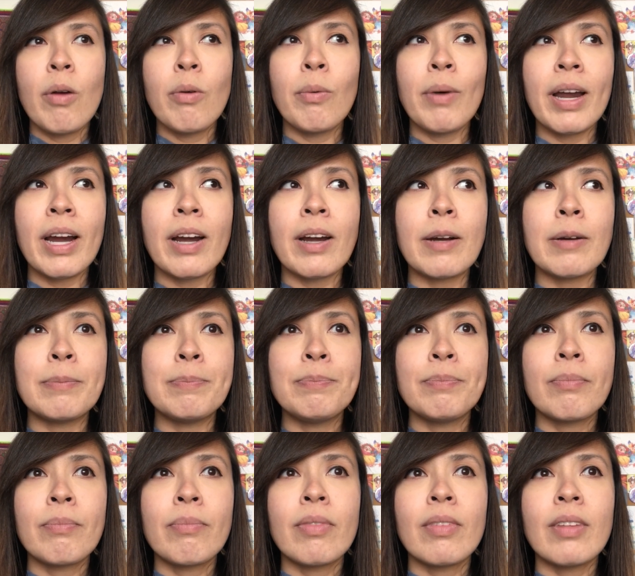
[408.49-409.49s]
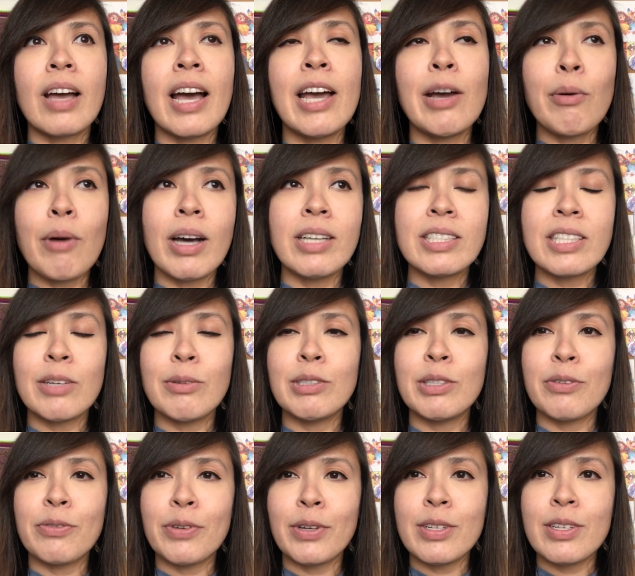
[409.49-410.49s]
where ayahuasca
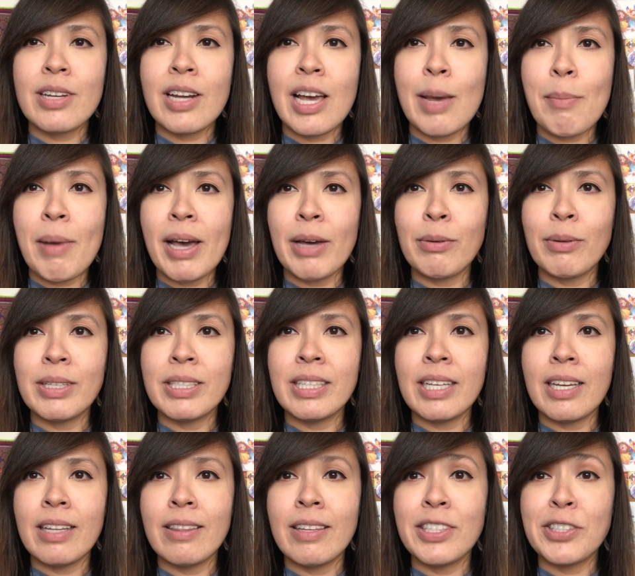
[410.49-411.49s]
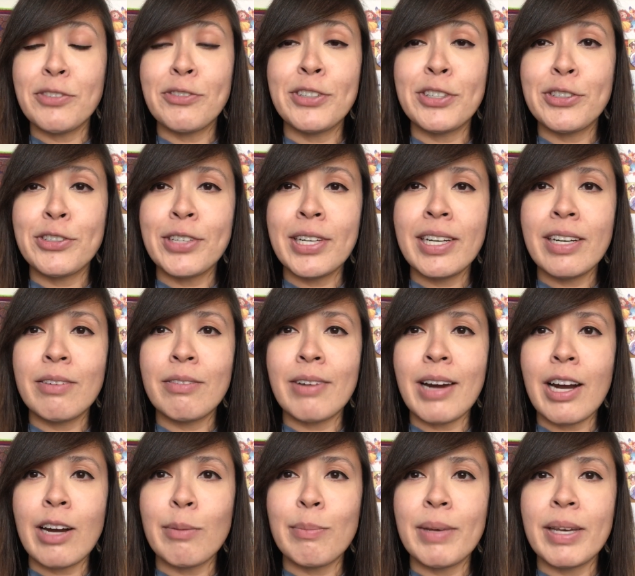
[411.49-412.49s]
was the first time I was in this retreat
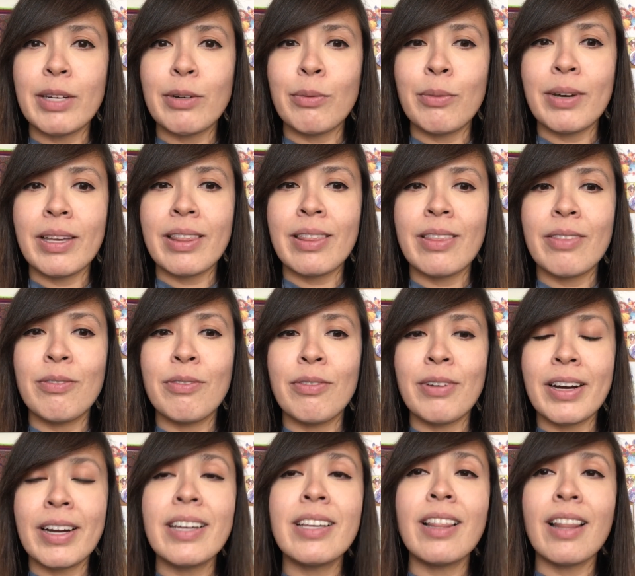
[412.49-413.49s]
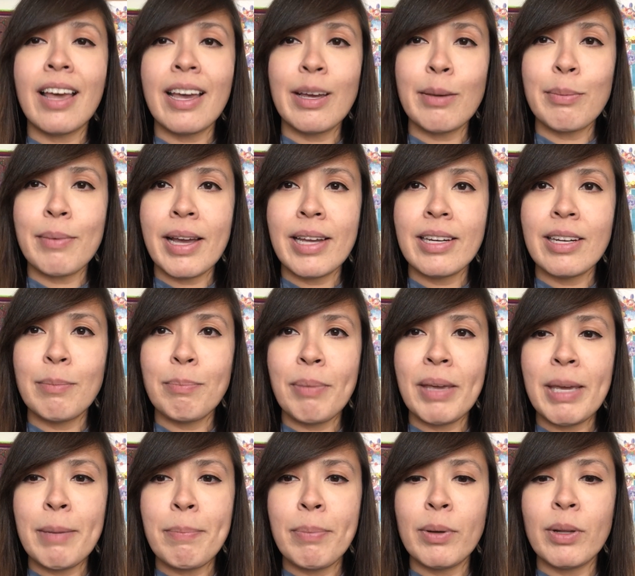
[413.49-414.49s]
environment with very like-minded
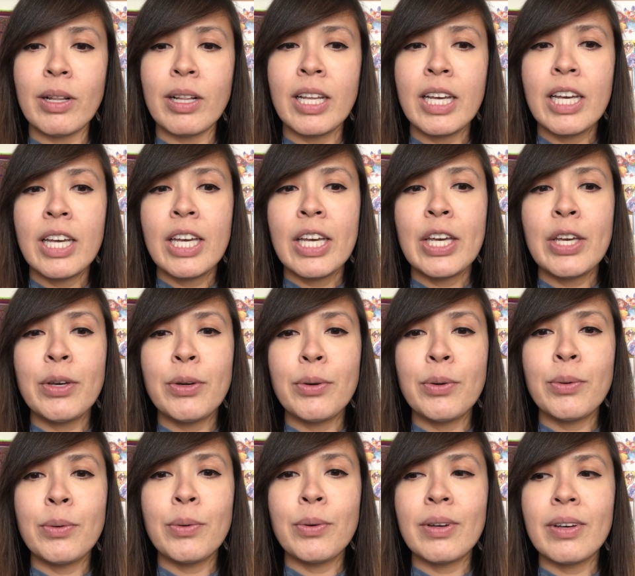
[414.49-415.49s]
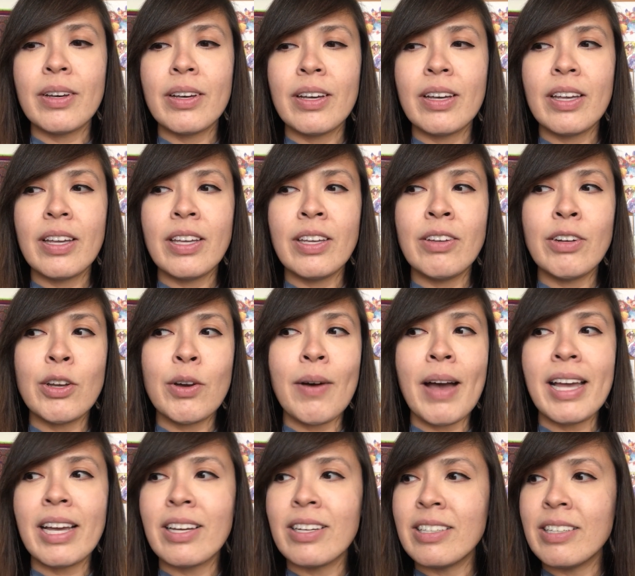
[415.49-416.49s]
people who,
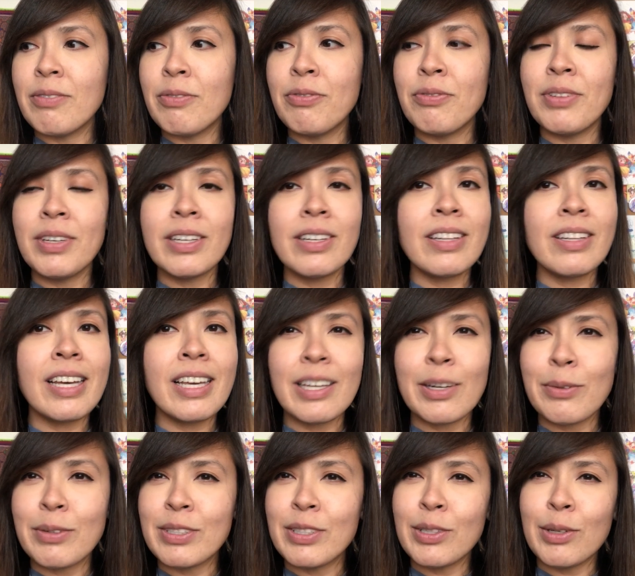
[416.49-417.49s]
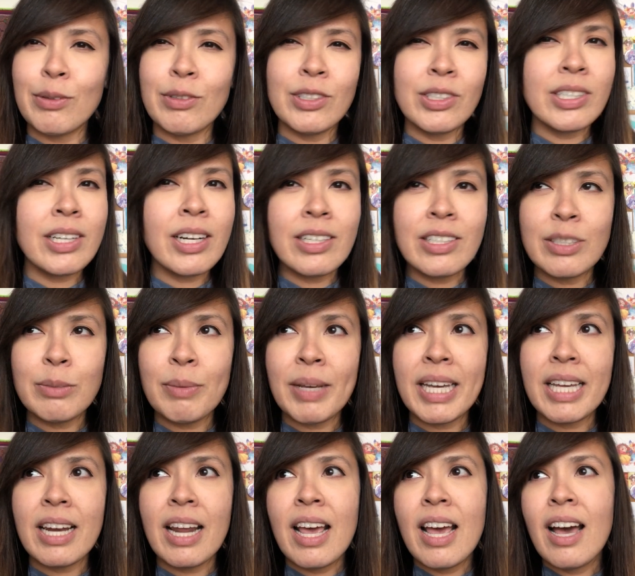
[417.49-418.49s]
I could feel like there was no
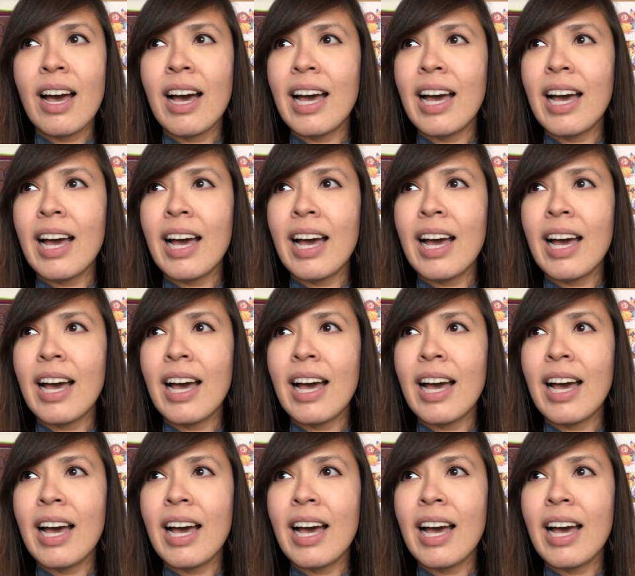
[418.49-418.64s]
judgment.